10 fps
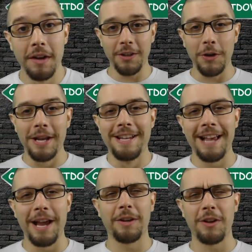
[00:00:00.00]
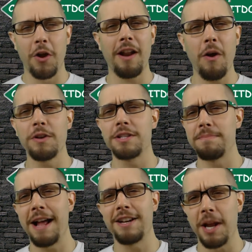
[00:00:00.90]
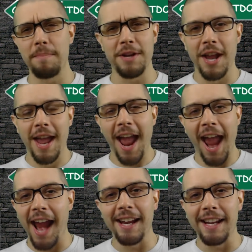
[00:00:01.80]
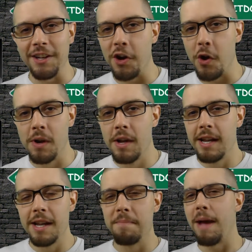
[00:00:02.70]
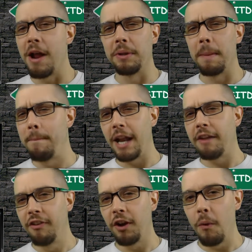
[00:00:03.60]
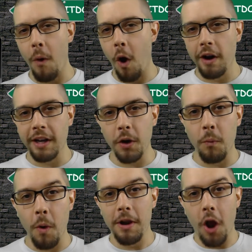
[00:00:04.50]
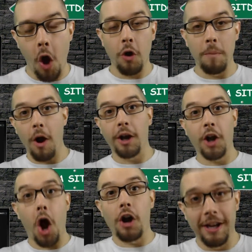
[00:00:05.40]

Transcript: You know, he's like, you know, I always imagined I'd be 80, you know, in bed with a belly full of wine and a woman on my cock.